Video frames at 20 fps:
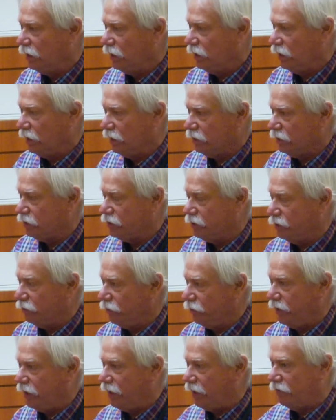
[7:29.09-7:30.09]
is that we
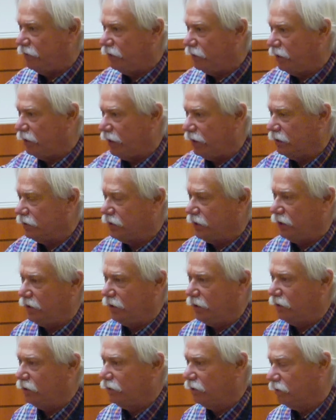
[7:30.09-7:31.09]
have an
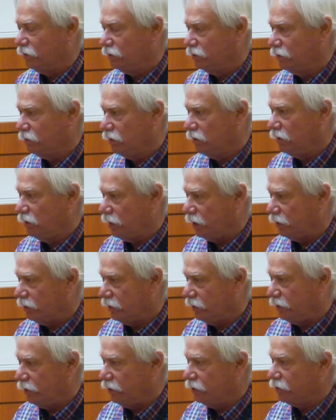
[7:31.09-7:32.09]
antenna at the
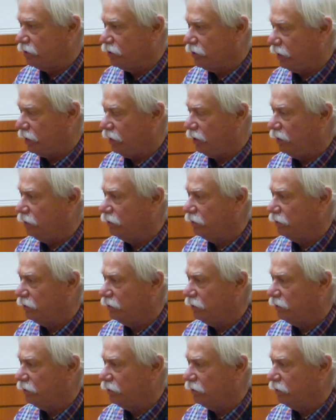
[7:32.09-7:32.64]
EOC,